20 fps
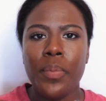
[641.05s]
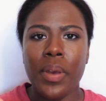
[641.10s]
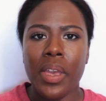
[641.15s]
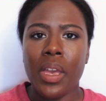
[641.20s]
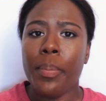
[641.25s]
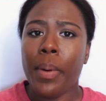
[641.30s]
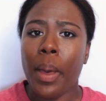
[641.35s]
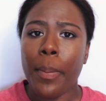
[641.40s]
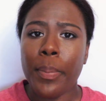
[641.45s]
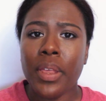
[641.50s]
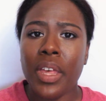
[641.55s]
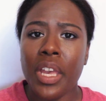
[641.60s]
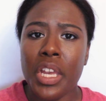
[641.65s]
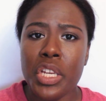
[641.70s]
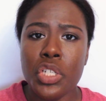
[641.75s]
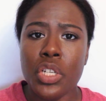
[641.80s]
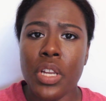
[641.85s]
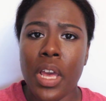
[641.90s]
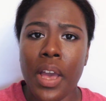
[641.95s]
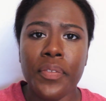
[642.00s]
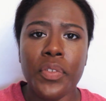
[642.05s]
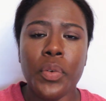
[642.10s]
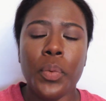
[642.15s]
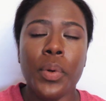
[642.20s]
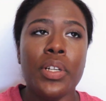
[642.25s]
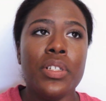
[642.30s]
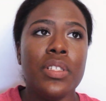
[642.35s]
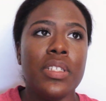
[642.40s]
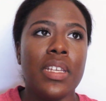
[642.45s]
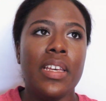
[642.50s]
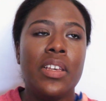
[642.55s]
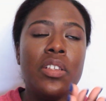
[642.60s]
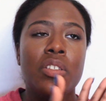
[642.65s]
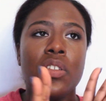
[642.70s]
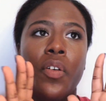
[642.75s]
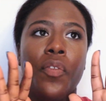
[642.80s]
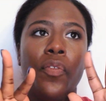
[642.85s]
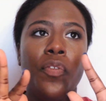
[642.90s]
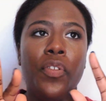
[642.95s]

Makeup application afterwards is